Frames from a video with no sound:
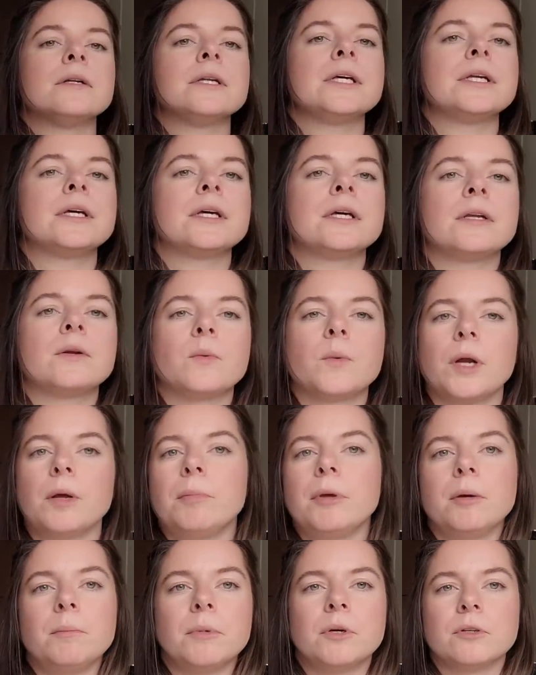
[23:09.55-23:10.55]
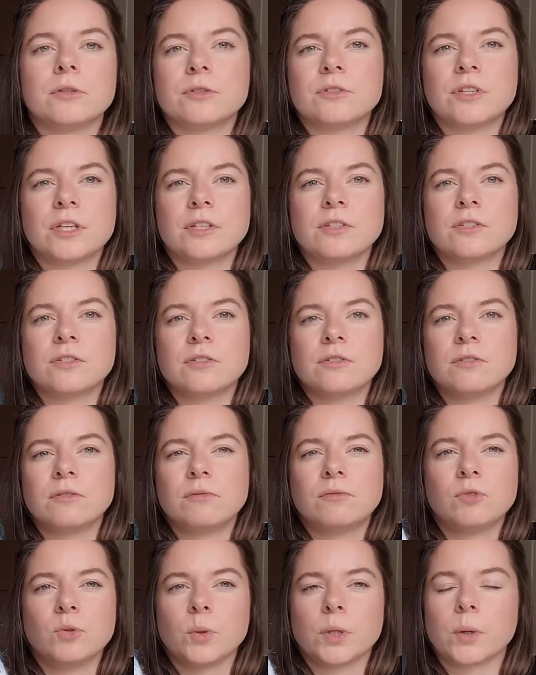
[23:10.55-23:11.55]
knitting in the ribbing because that's
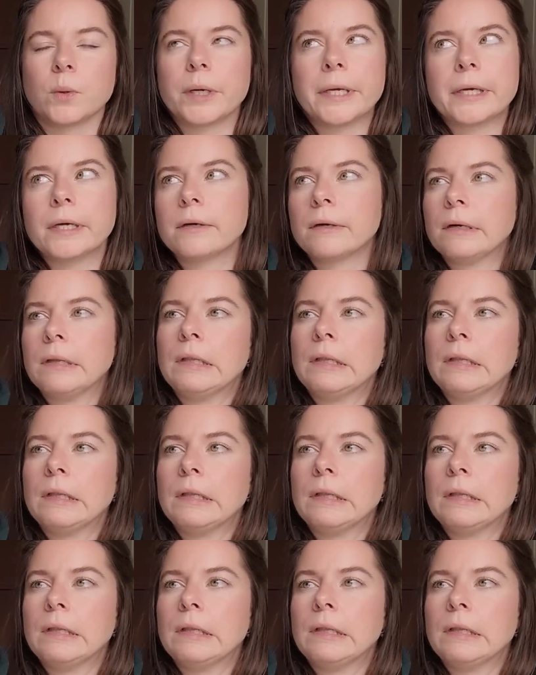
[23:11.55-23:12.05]
too annoying.